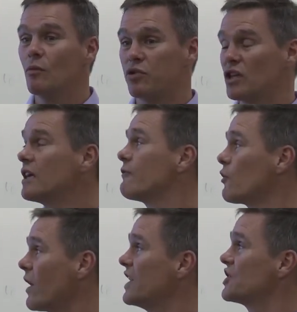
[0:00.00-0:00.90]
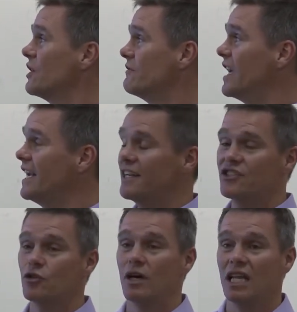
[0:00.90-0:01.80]
proliferation of data
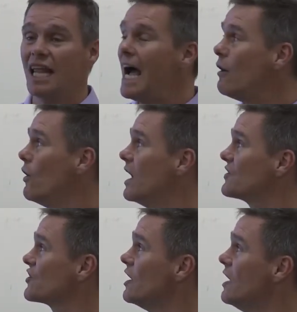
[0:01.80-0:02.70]
to allow us